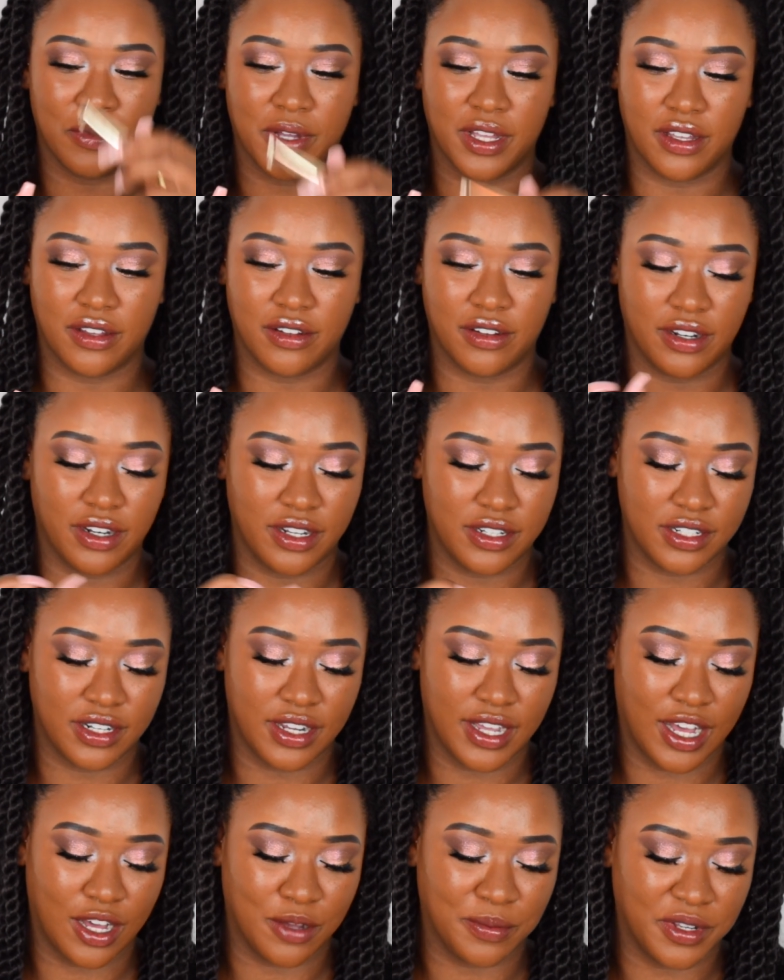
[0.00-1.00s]
my god i don't
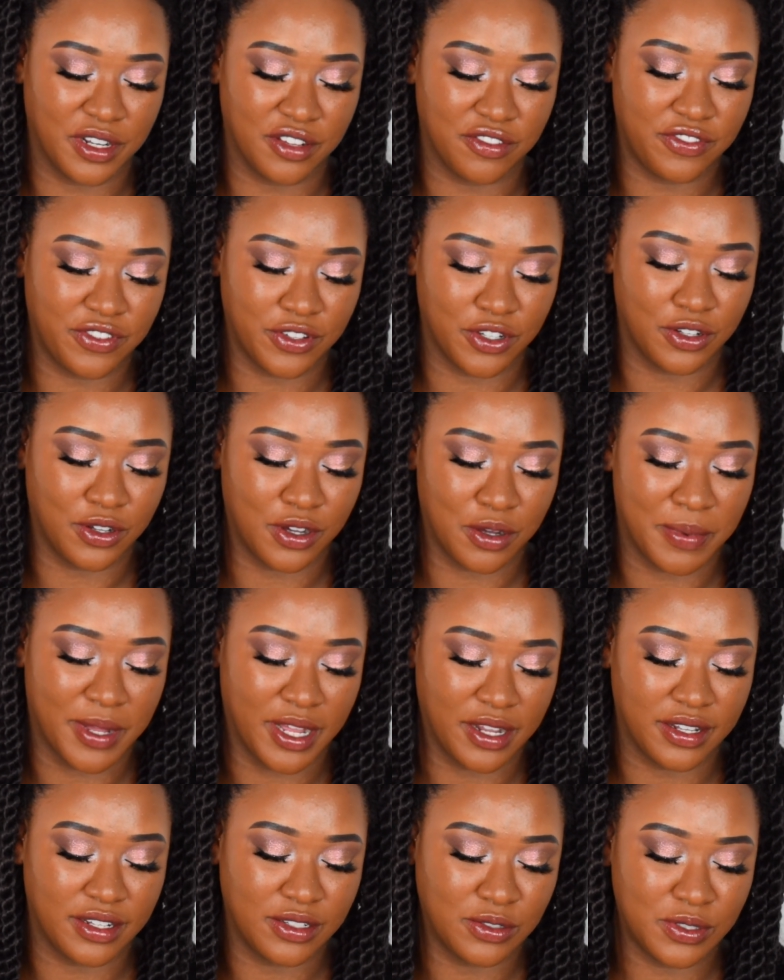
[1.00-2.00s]
know how i'm gonna feel
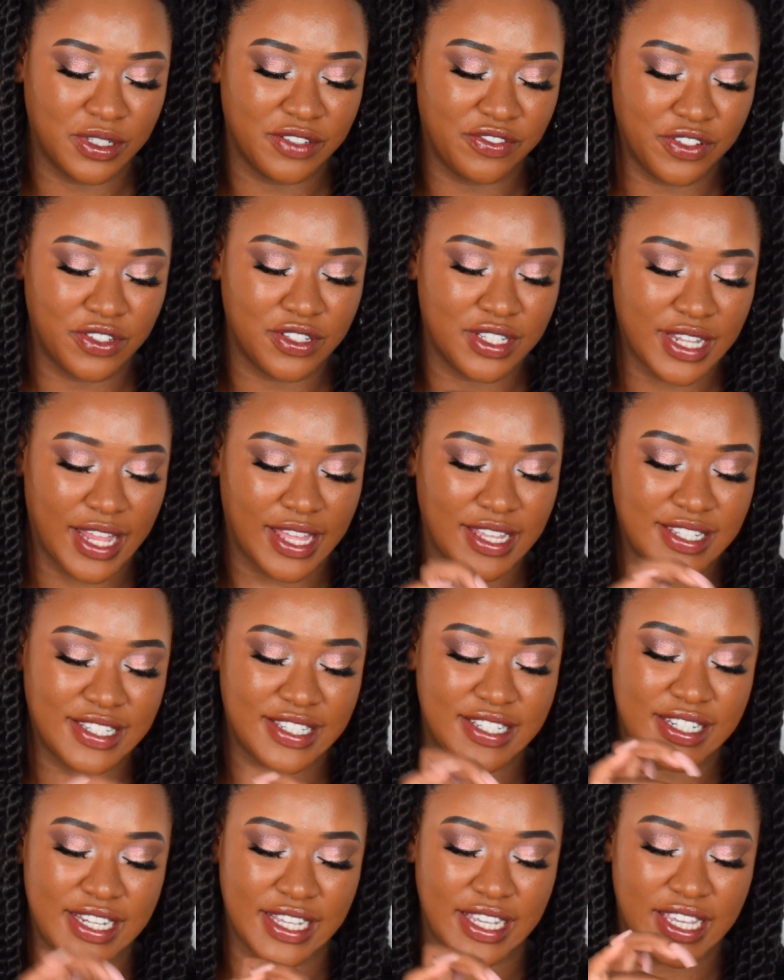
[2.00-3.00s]
about oh it feels like
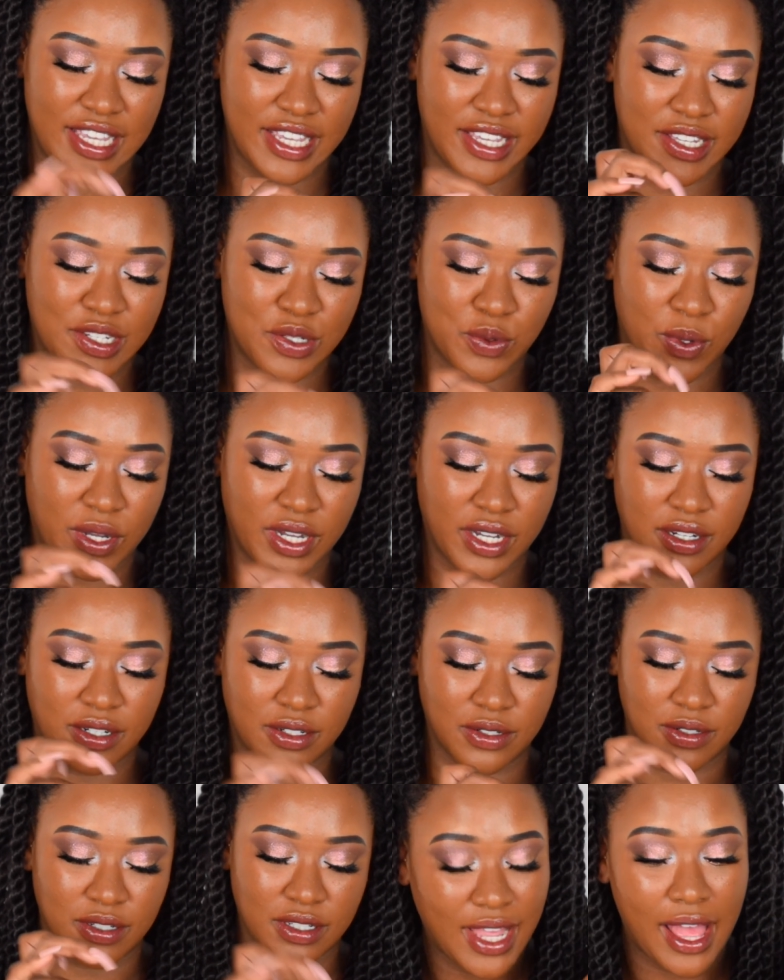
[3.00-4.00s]
sticky as
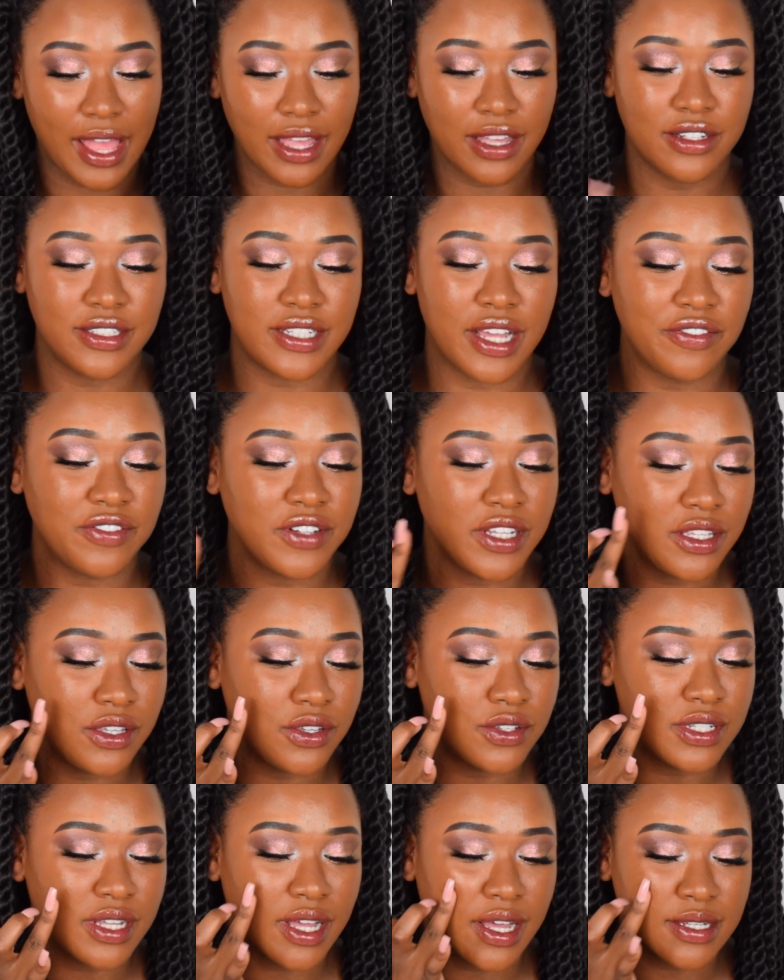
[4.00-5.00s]
well i could definitely
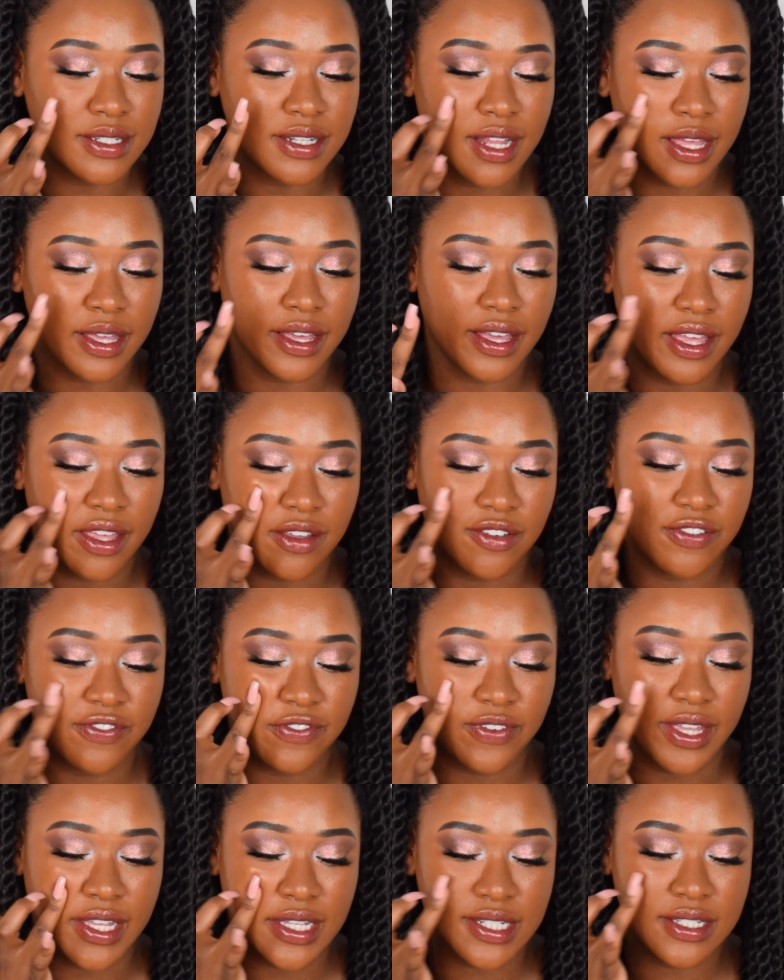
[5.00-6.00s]
use it as like a
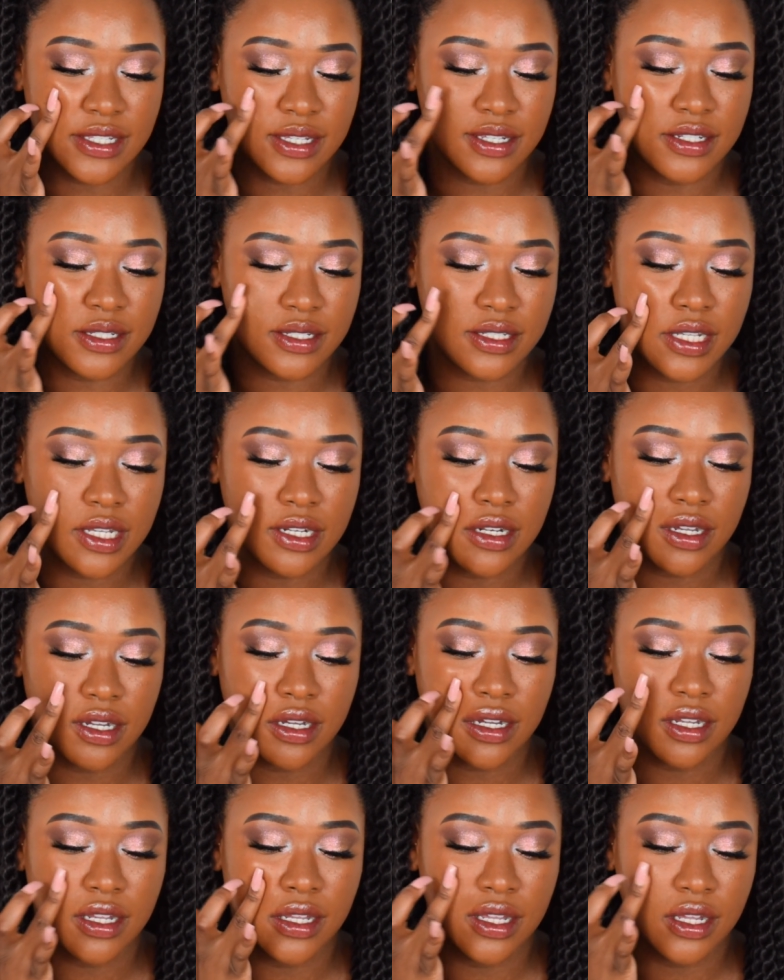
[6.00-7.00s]
face
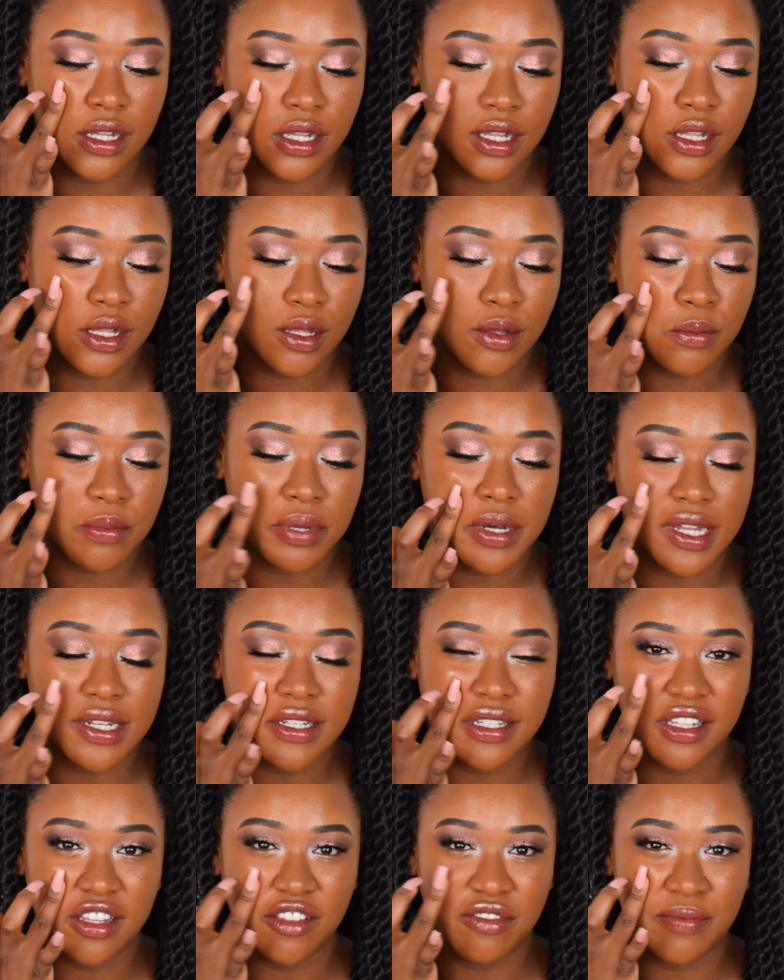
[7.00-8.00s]
concealer but
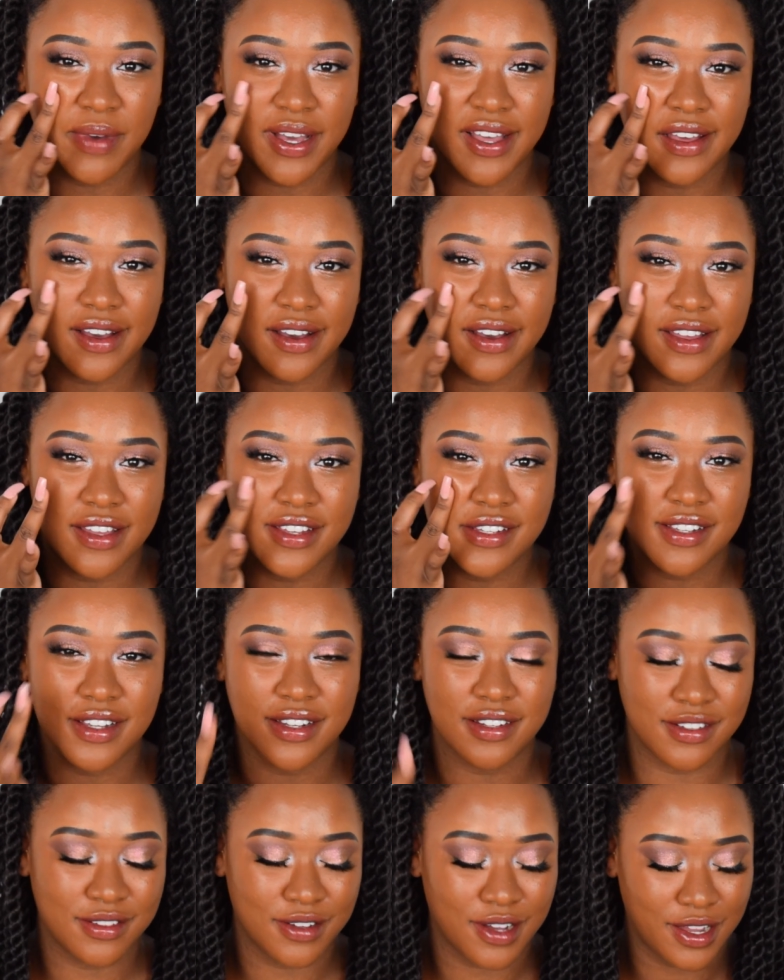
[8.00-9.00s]
underneath my eyes,
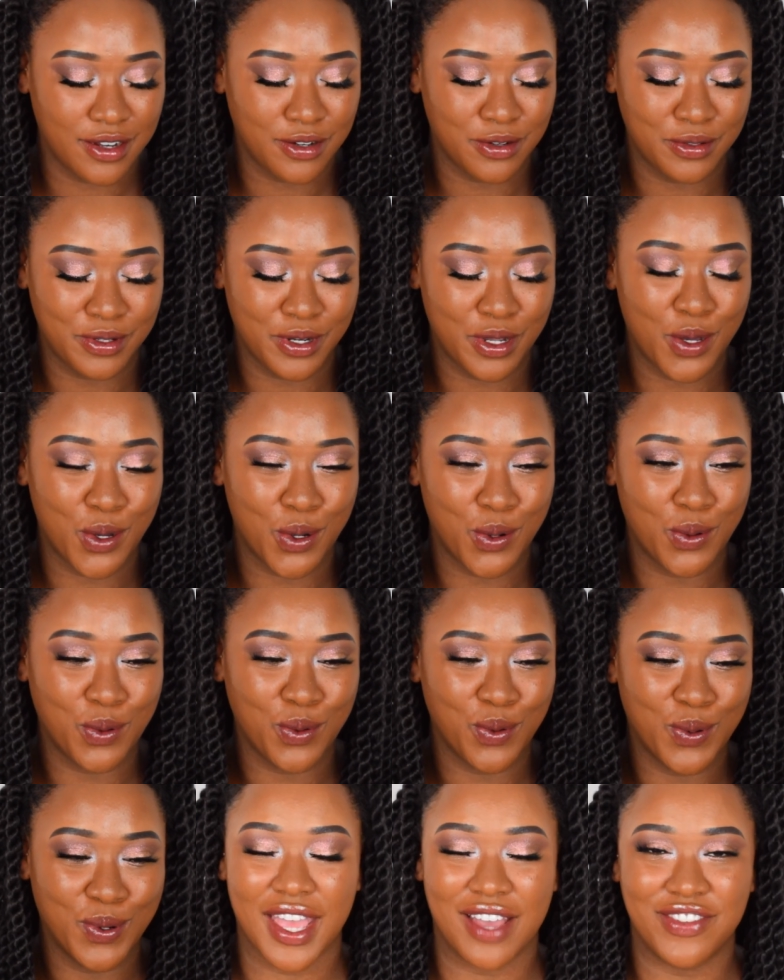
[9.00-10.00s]
I don't, I don't know.